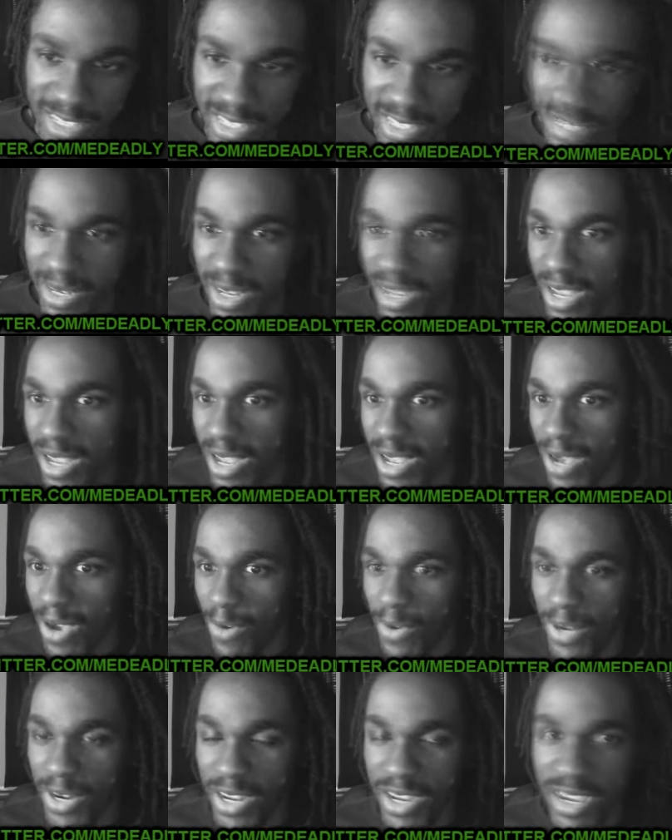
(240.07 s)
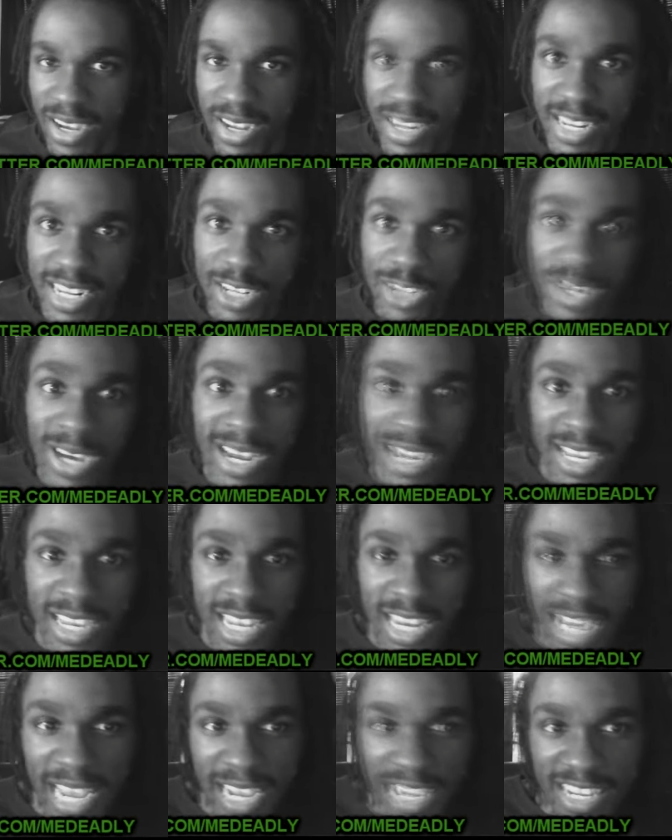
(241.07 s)
shit. But they try to
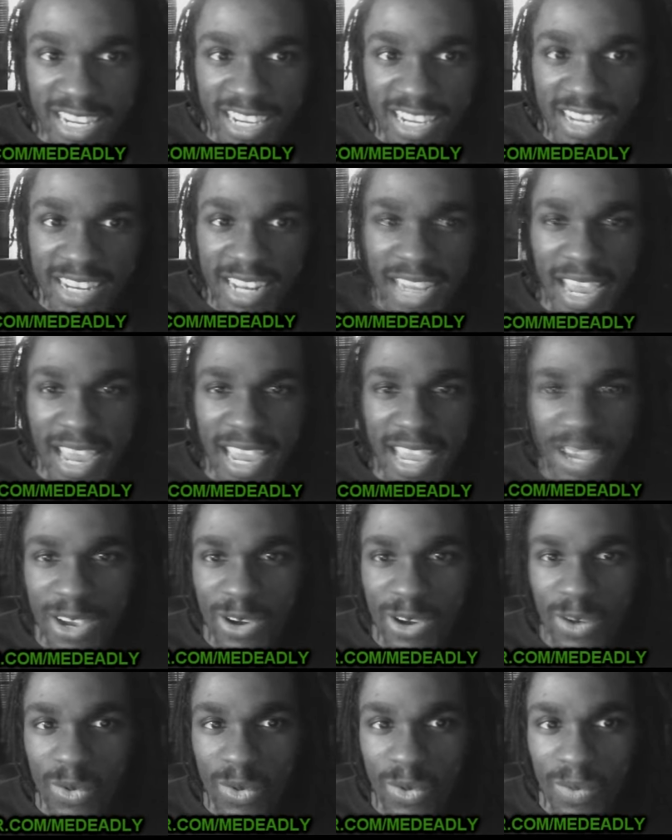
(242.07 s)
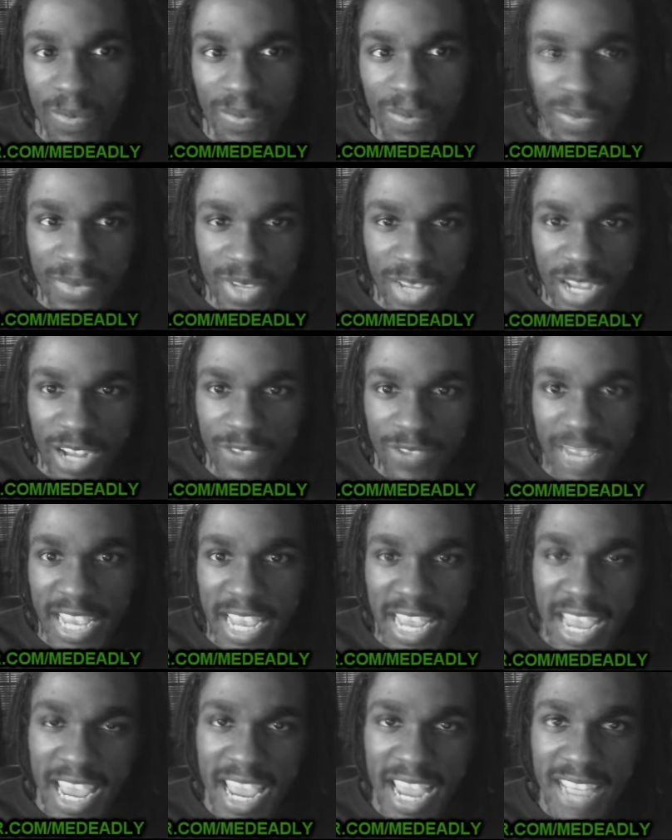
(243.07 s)
get like a good angle of
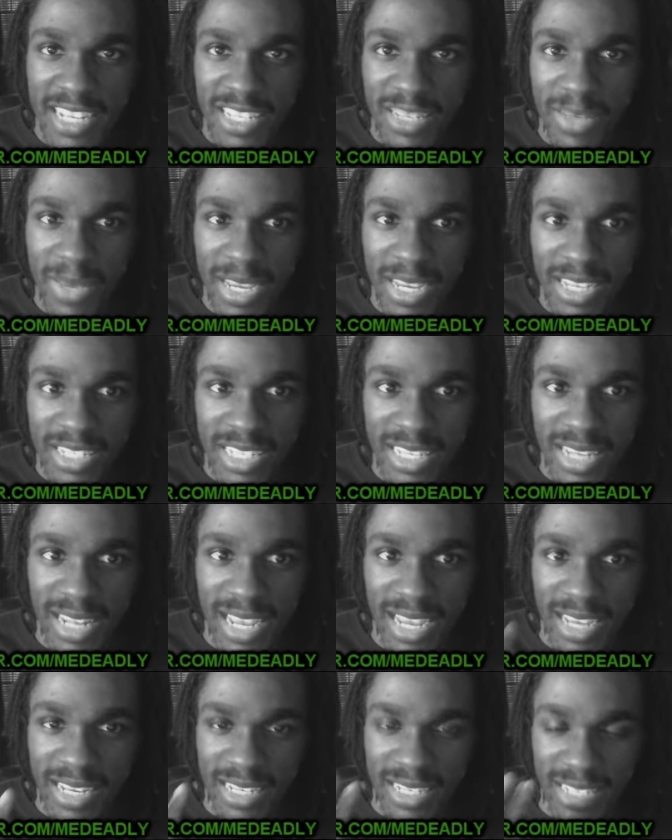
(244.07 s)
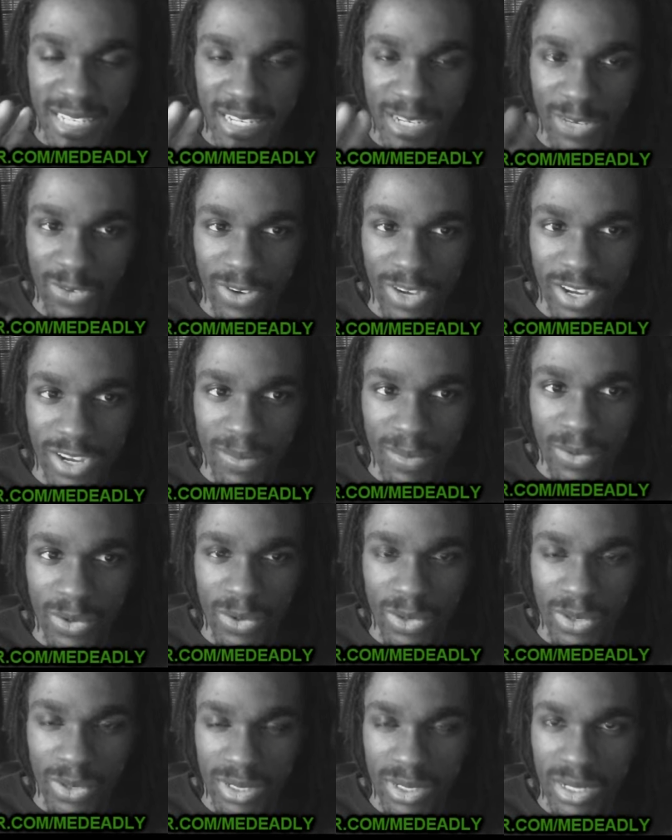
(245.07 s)
their ass to make it seem like it's incredible
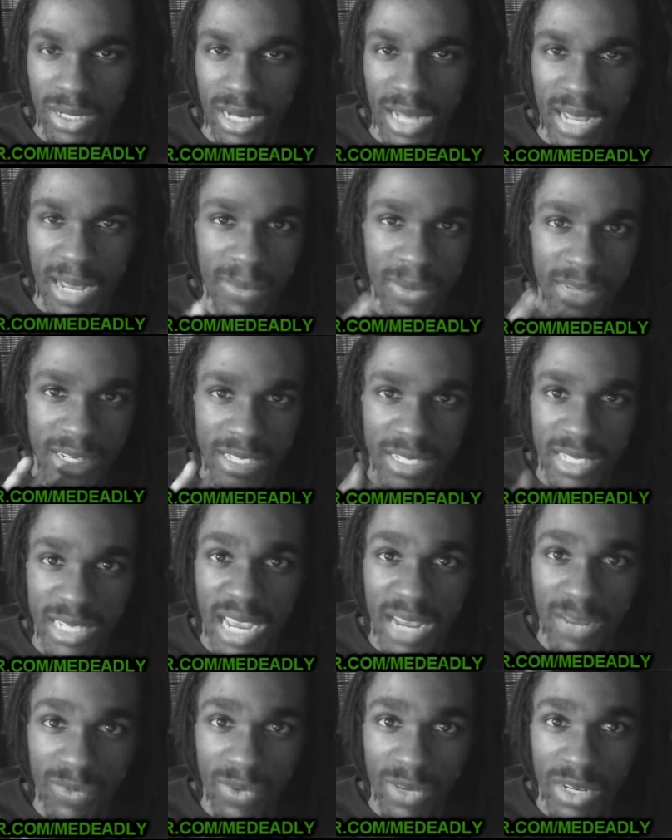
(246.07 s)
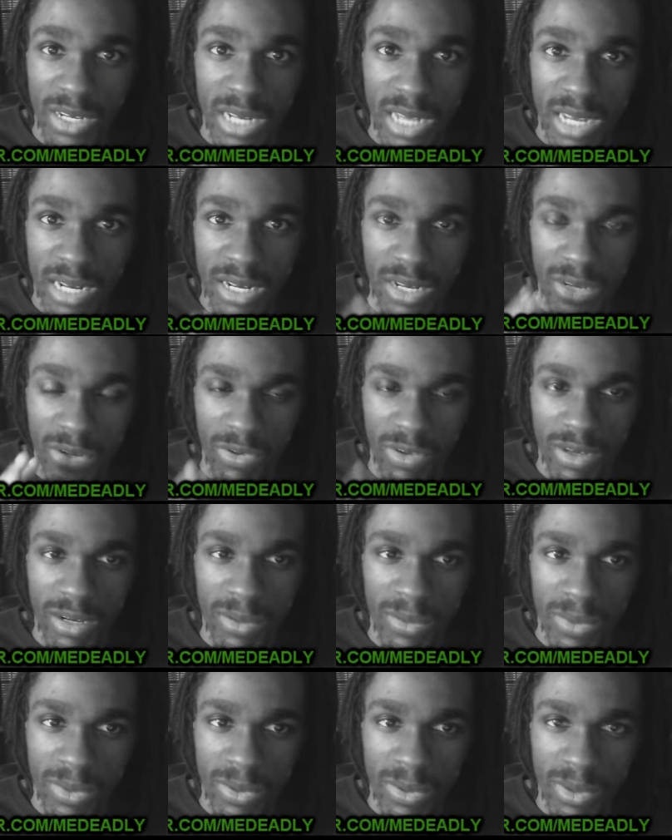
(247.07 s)
and shit, like, but it's not really that
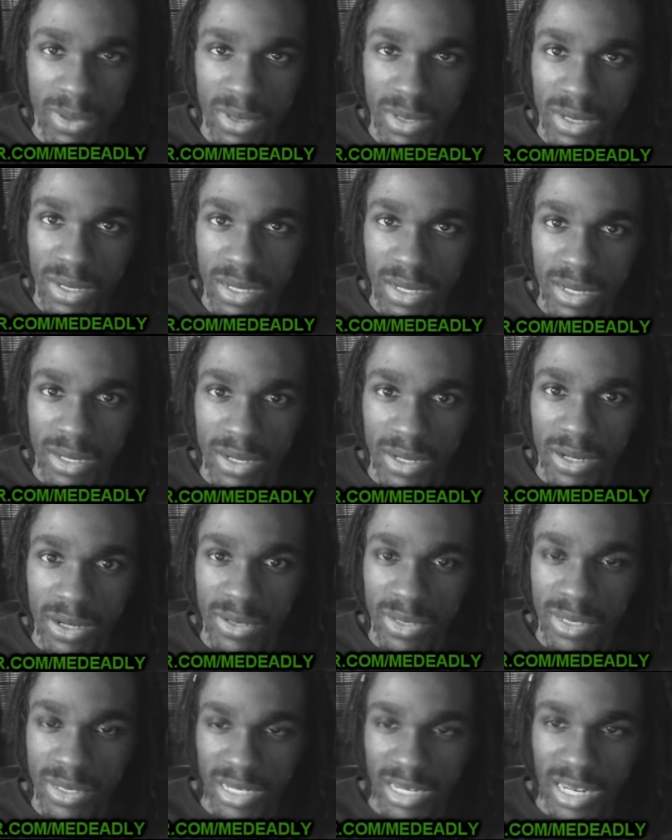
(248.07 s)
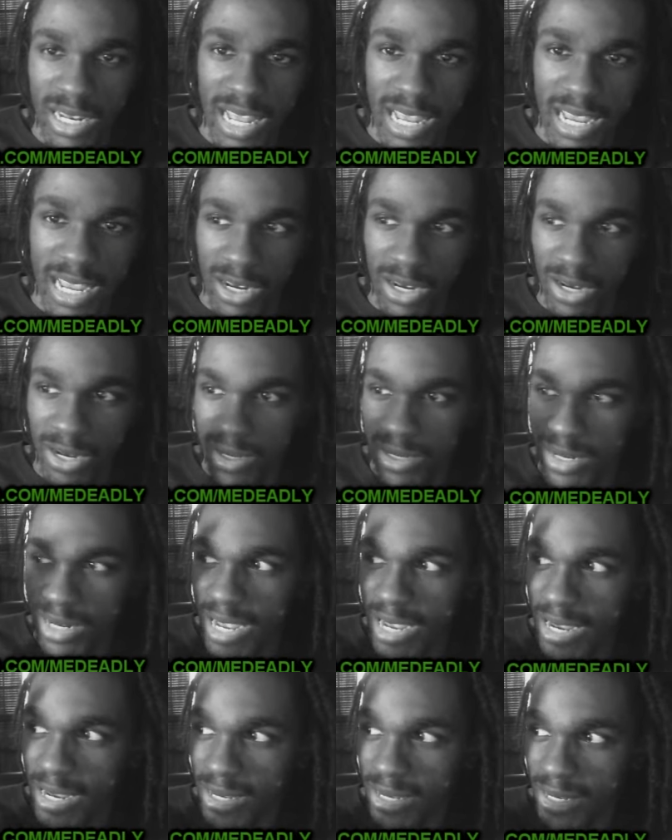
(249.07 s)
incredible, you know. It just look
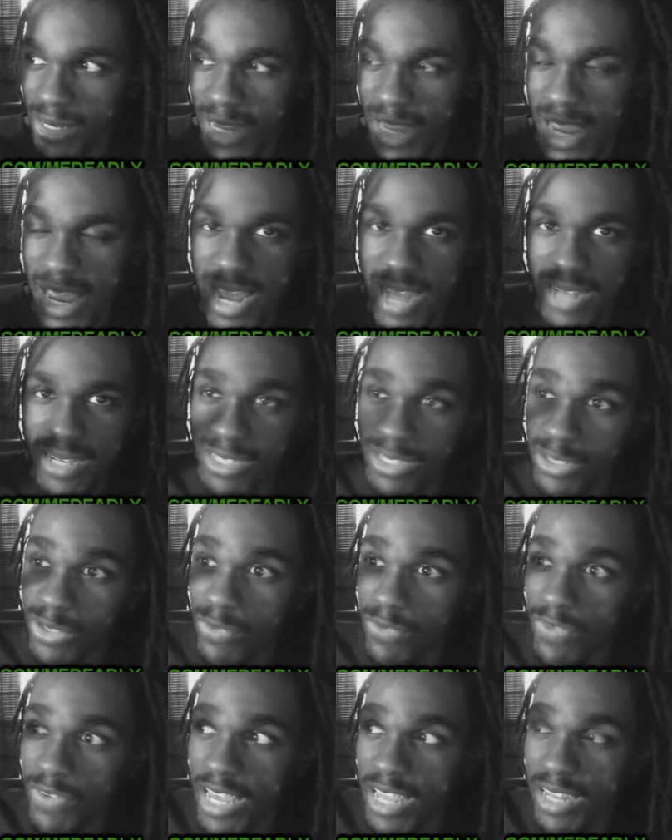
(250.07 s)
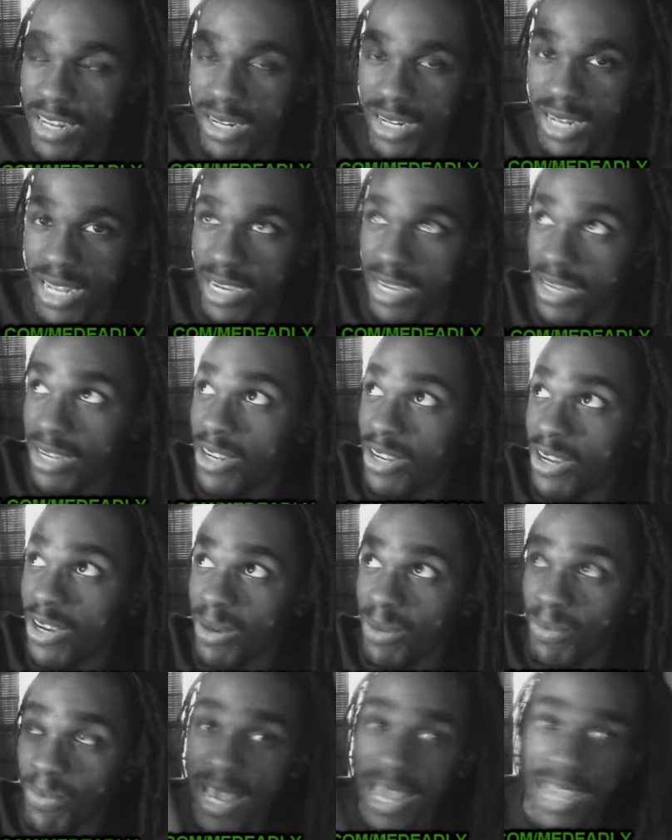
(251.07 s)
like your ass is so flat, it look like a
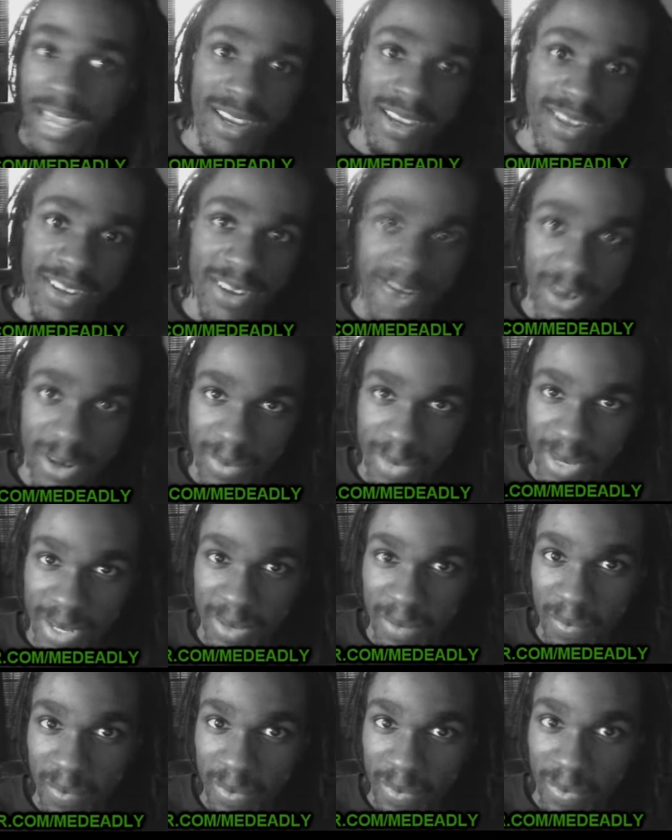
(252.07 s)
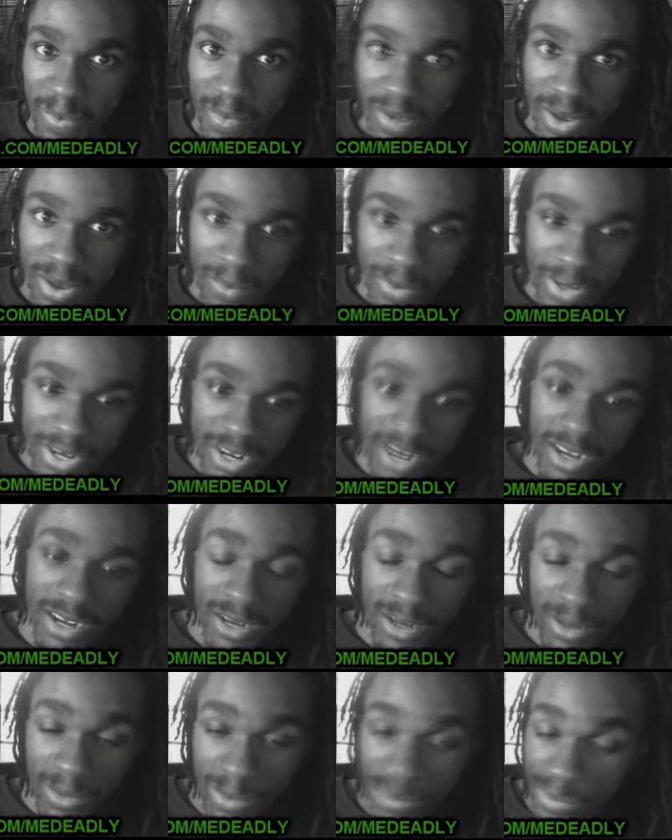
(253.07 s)
long back, you know what I mean?
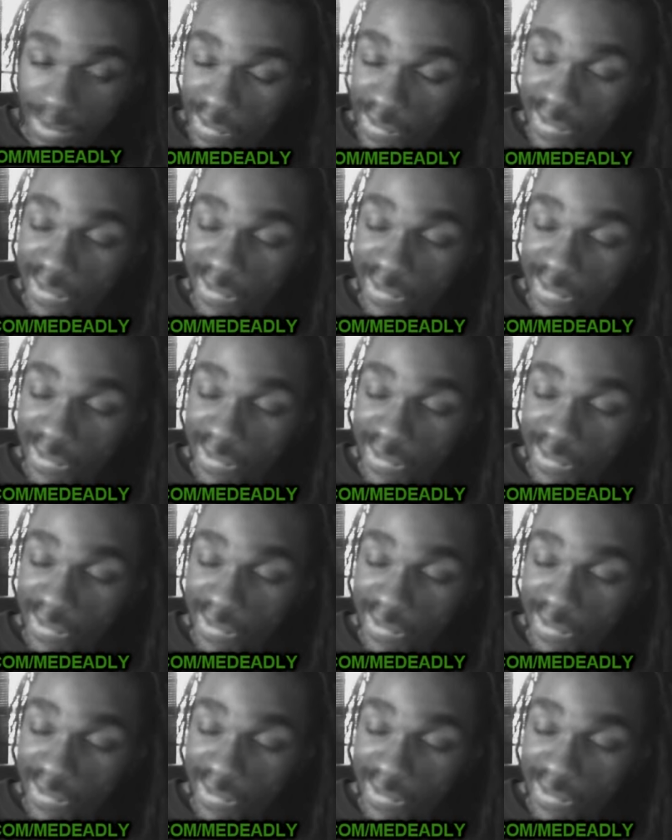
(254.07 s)
But